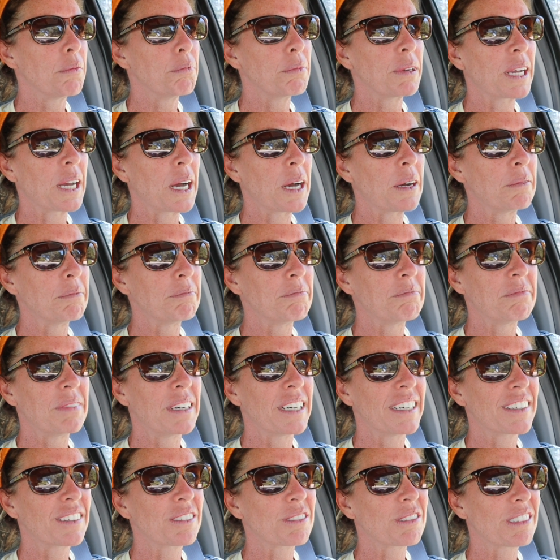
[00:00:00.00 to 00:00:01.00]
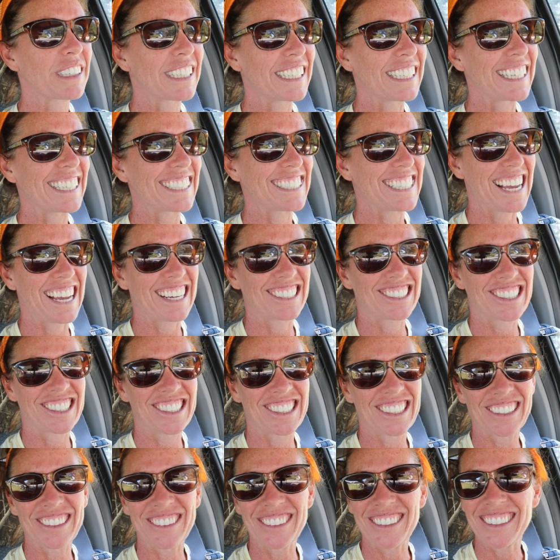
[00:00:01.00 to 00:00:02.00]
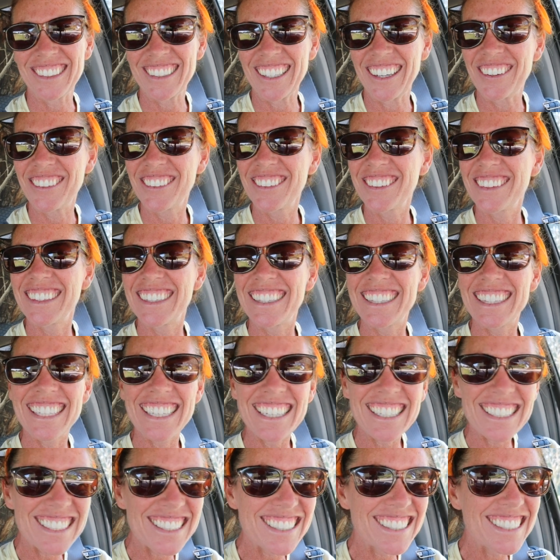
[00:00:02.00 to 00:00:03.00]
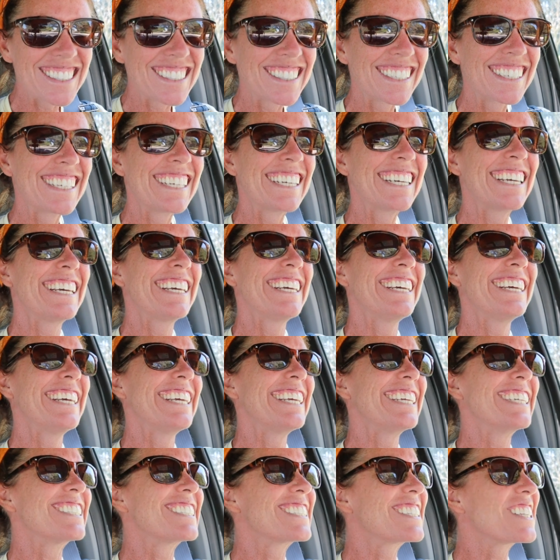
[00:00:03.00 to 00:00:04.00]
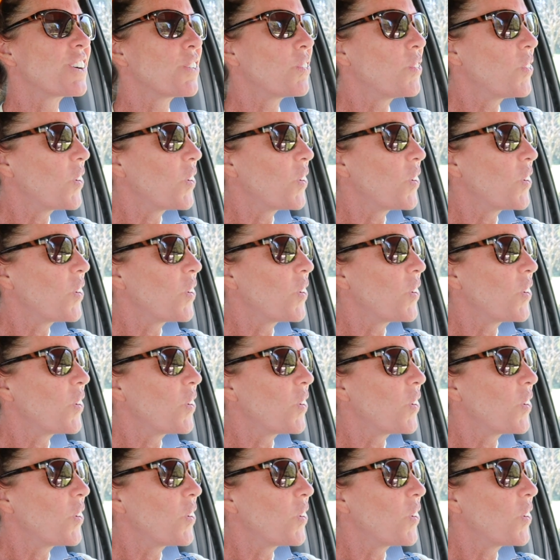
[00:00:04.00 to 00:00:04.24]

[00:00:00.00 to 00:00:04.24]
become really attached to, so this is the